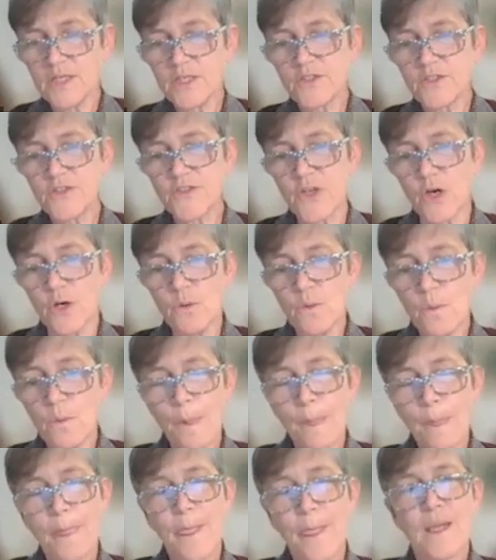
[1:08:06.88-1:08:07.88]
So,
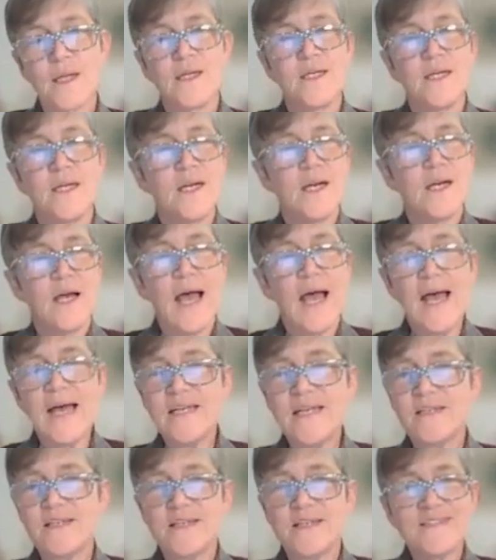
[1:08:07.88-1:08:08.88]

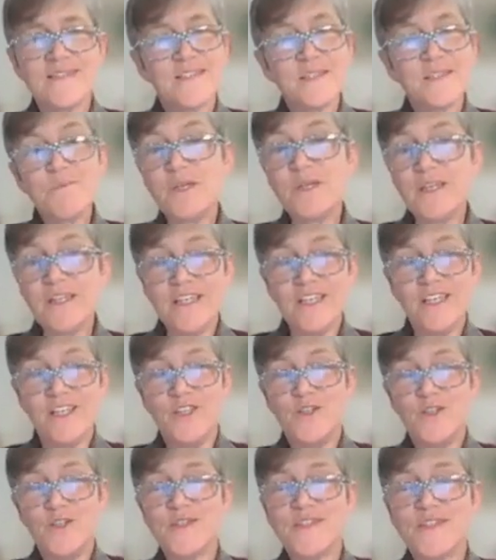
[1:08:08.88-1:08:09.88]
and similarly,
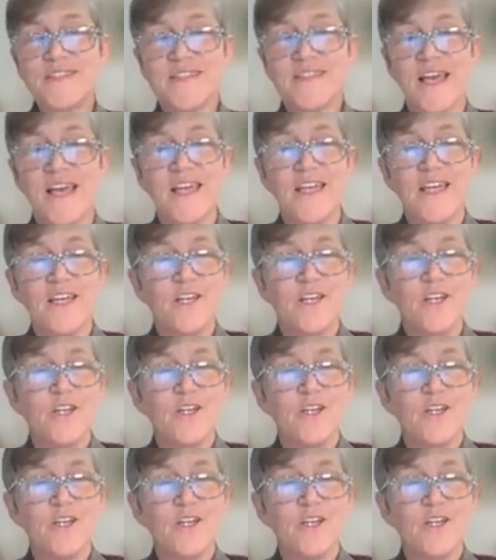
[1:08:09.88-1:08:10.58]
you can say